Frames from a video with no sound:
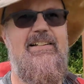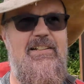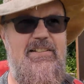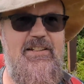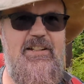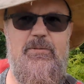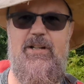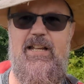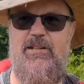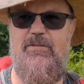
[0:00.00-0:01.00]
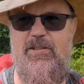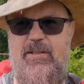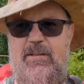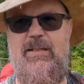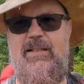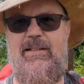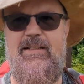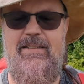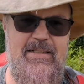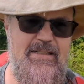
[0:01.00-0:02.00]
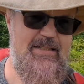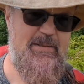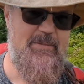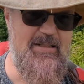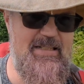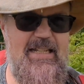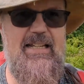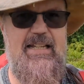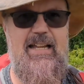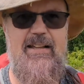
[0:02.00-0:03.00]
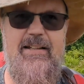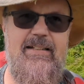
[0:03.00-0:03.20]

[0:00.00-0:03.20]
There's another one ahead of us. But yeah,